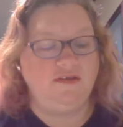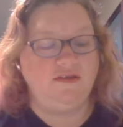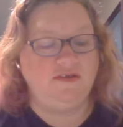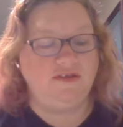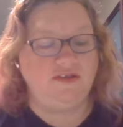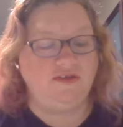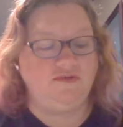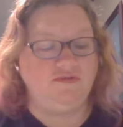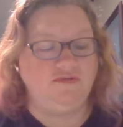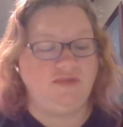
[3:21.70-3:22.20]

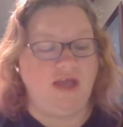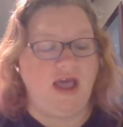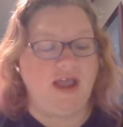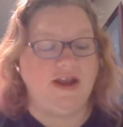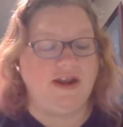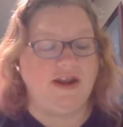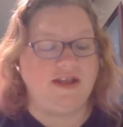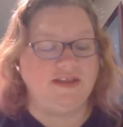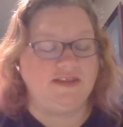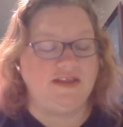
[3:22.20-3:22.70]
So you
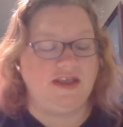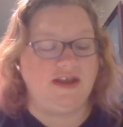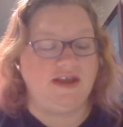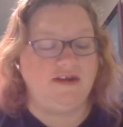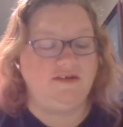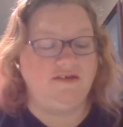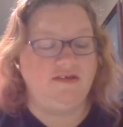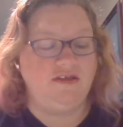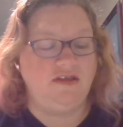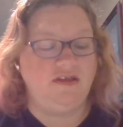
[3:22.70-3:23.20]
lied, I
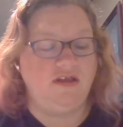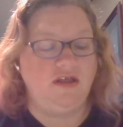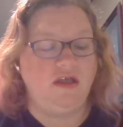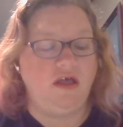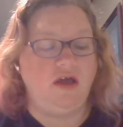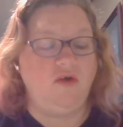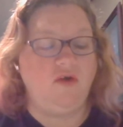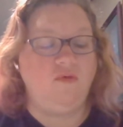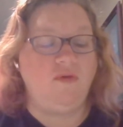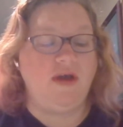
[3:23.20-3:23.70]
said.
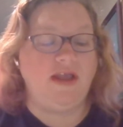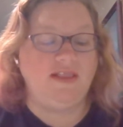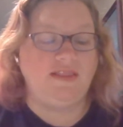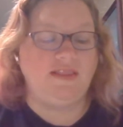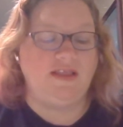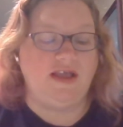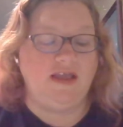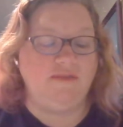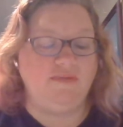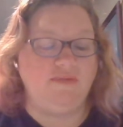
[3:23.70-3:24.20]
A white
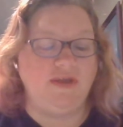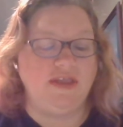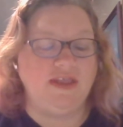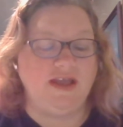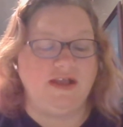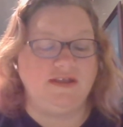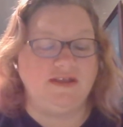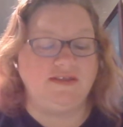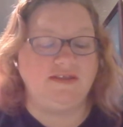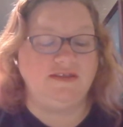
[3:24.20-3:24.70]
lie, but
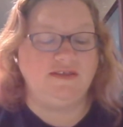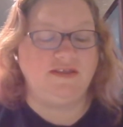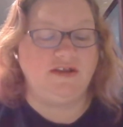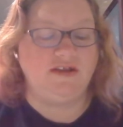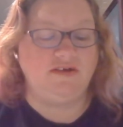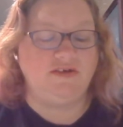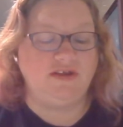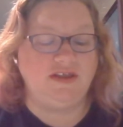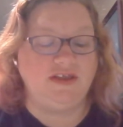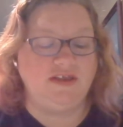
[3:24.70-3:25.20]
yes,
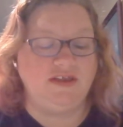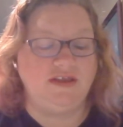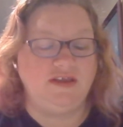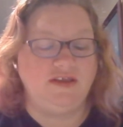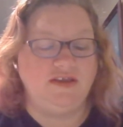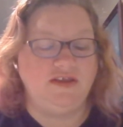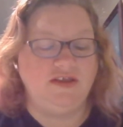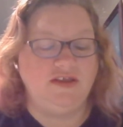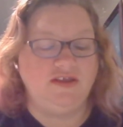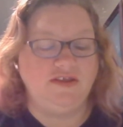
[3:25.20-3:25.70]
sorry,
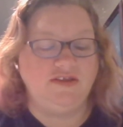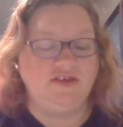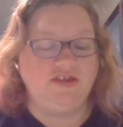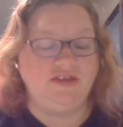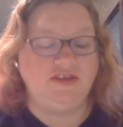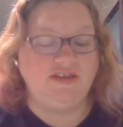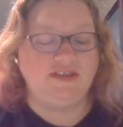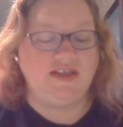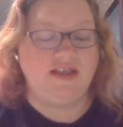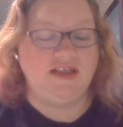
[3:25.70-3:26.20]

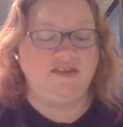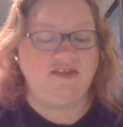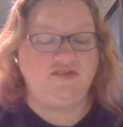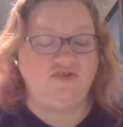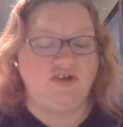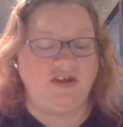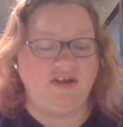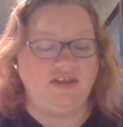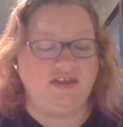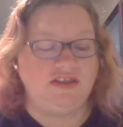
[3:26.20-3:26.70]
she said,
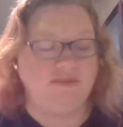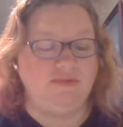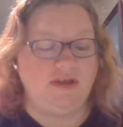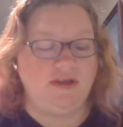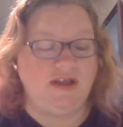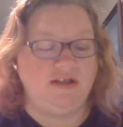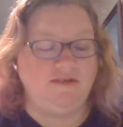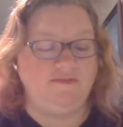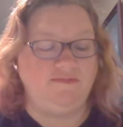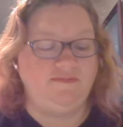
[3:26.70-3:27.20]
trying to
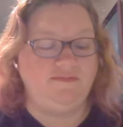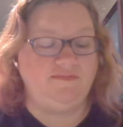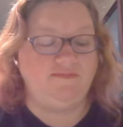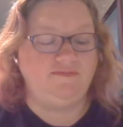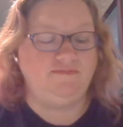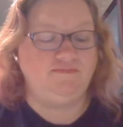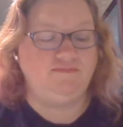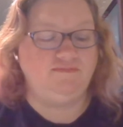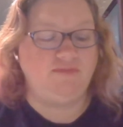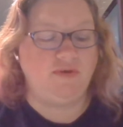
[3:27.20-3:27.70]
smile.
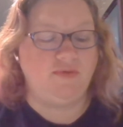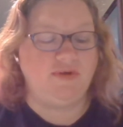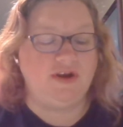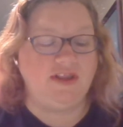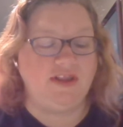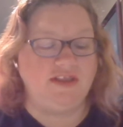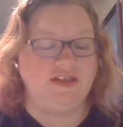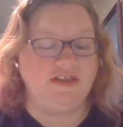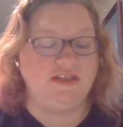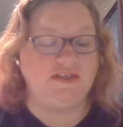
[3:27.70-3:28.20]
But when
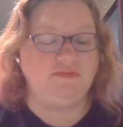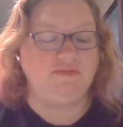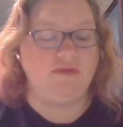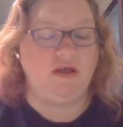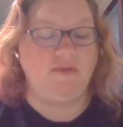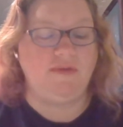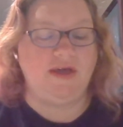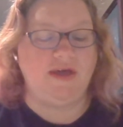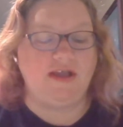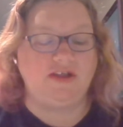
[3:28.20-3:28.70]
I didn't
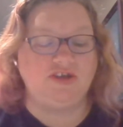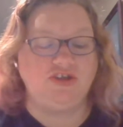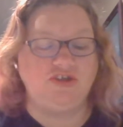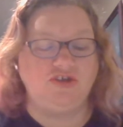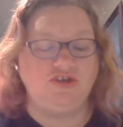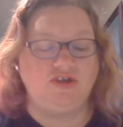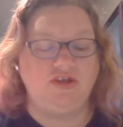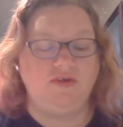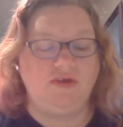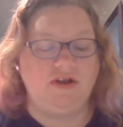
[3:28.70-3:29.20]
smile back, she
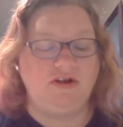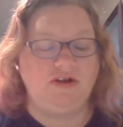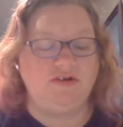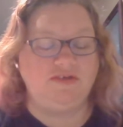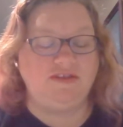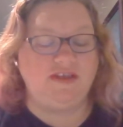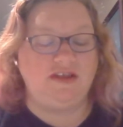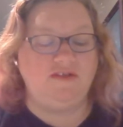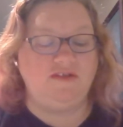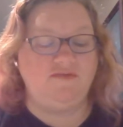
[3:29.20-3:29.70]
turned around her
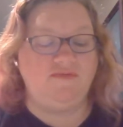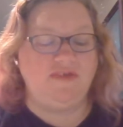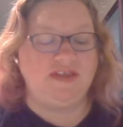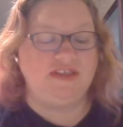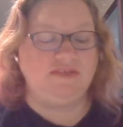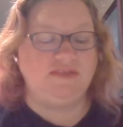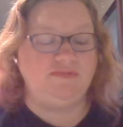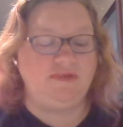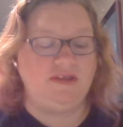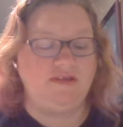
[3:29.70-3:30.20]
seat and
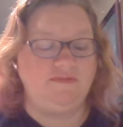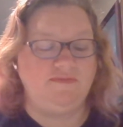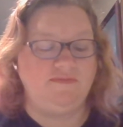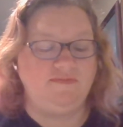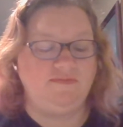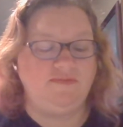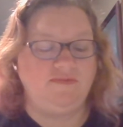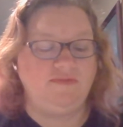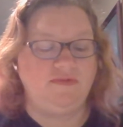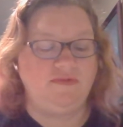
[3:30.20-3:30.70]
faced me.
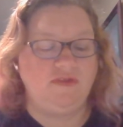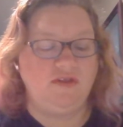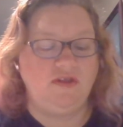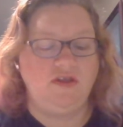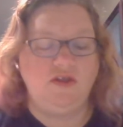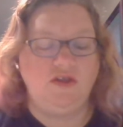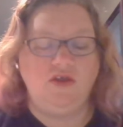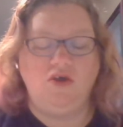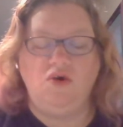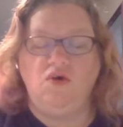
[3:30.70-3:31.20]

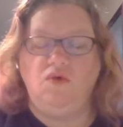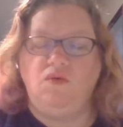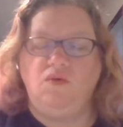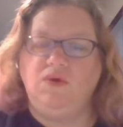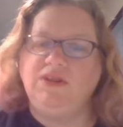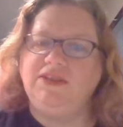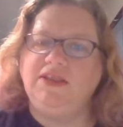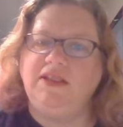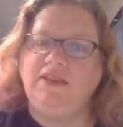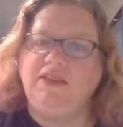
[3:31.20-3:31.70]

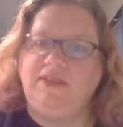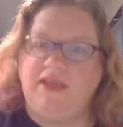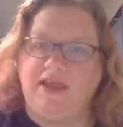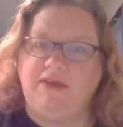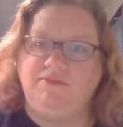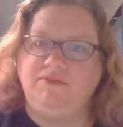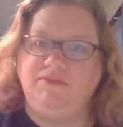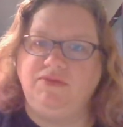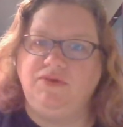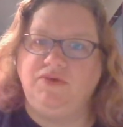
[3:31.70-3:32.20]
What's a
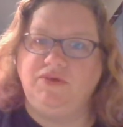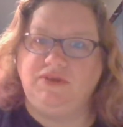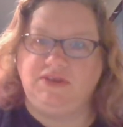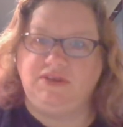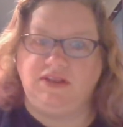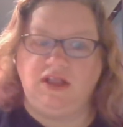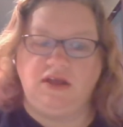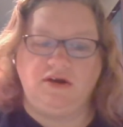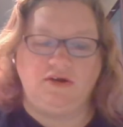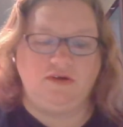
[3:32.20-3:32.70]
lamb to a
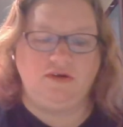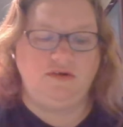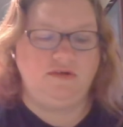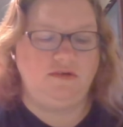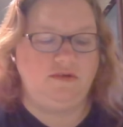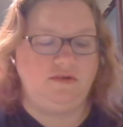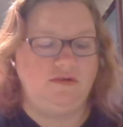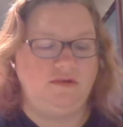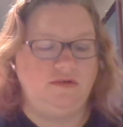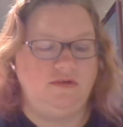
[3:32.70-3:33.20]
slaughter?
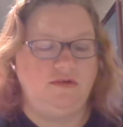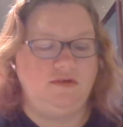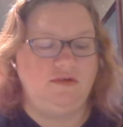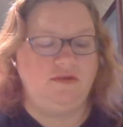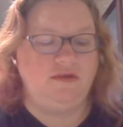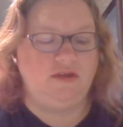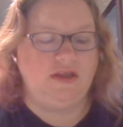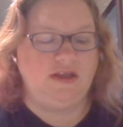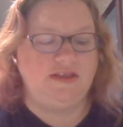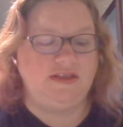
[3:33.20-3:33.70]

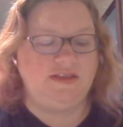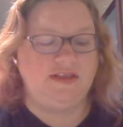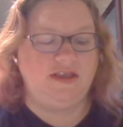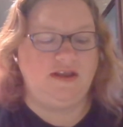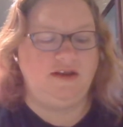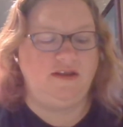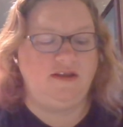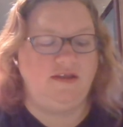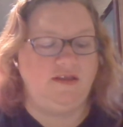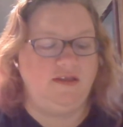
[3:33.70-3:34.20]
I
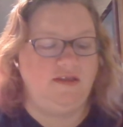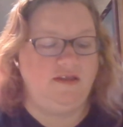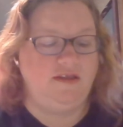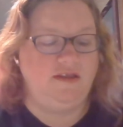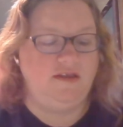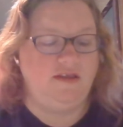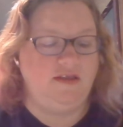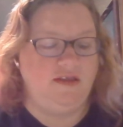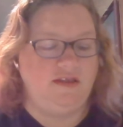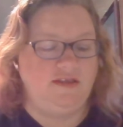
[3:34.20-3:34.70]
said.
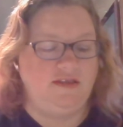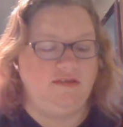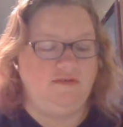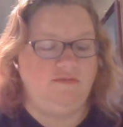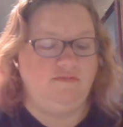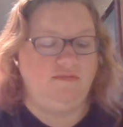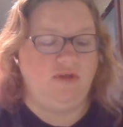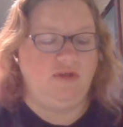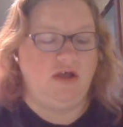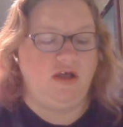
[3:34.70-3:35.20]

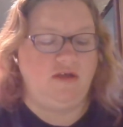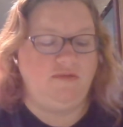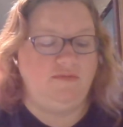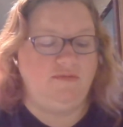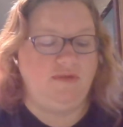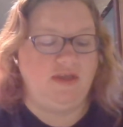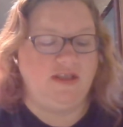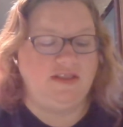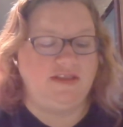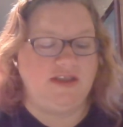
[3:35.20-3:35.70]
Mom